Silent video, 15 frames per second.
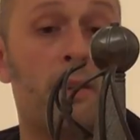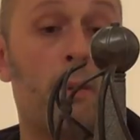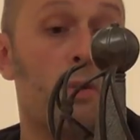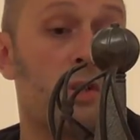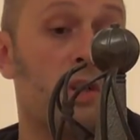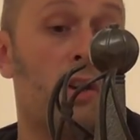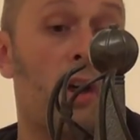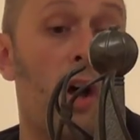there
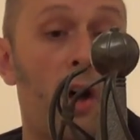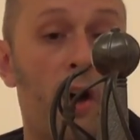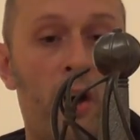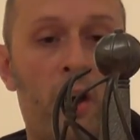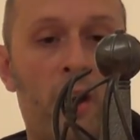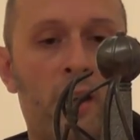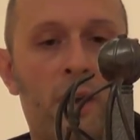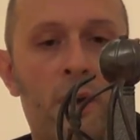was an
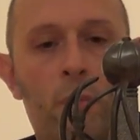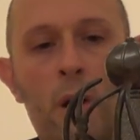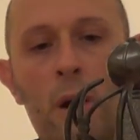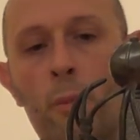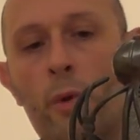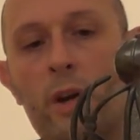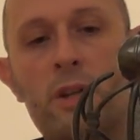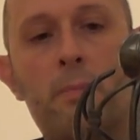earlier
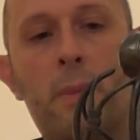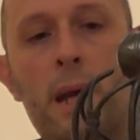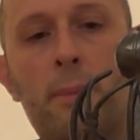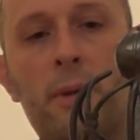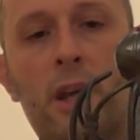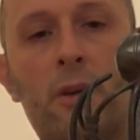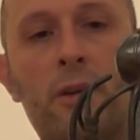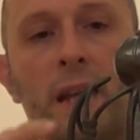one which
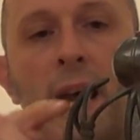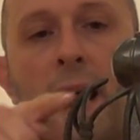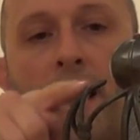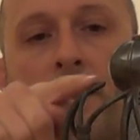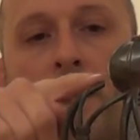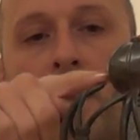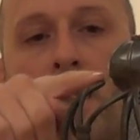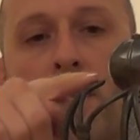maybe only
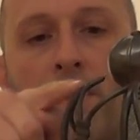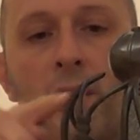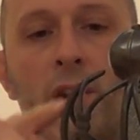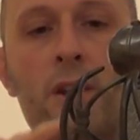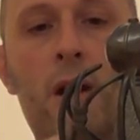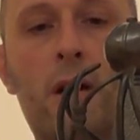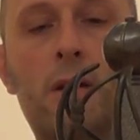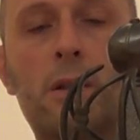had the
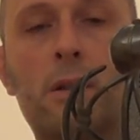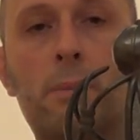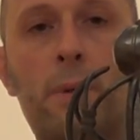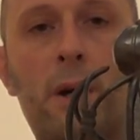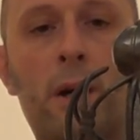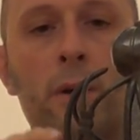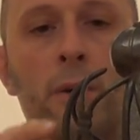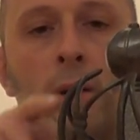knuckle
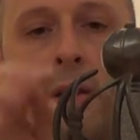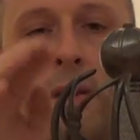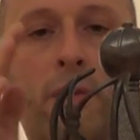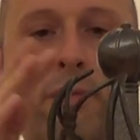bow at the